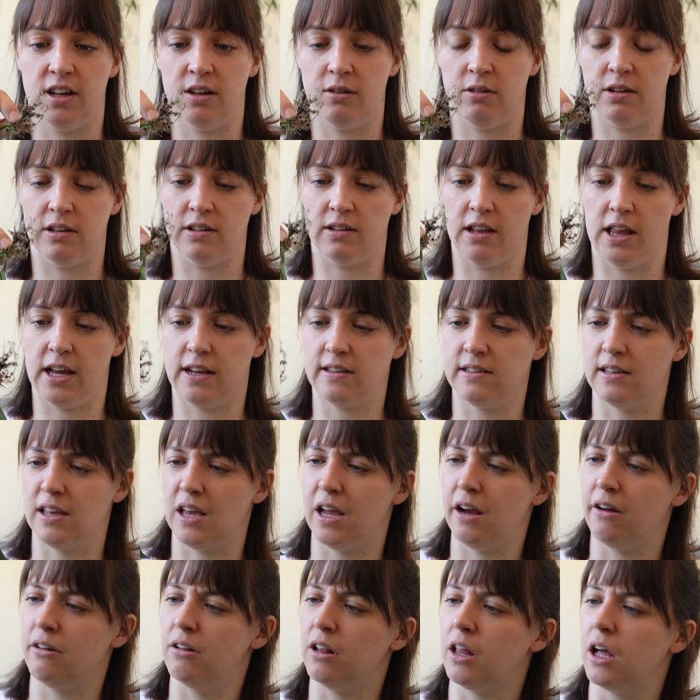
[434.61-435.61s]
Oh, there's Lexi
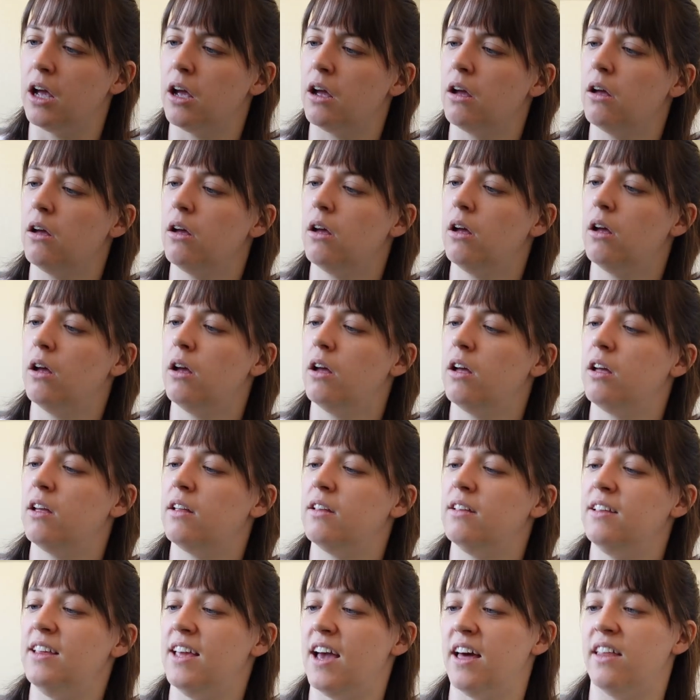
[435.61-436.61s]
here and there.
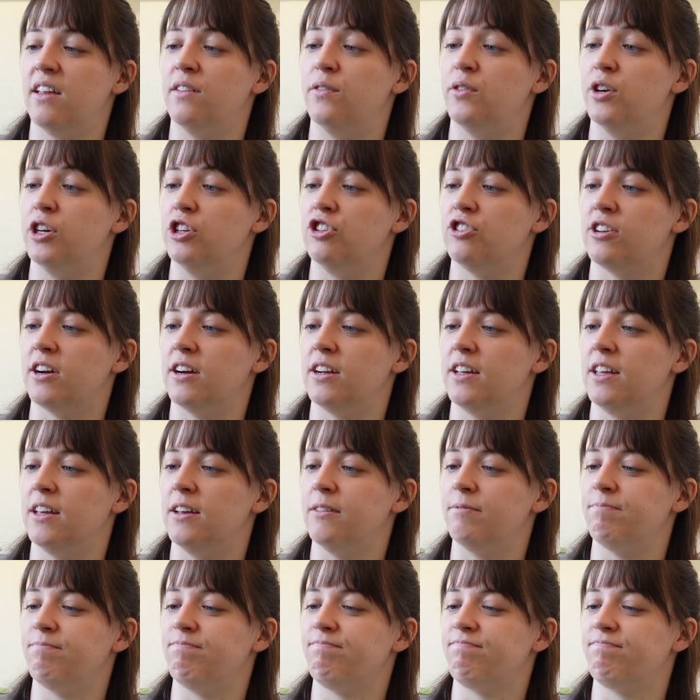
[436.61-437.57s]
Yeah, they're very chunky.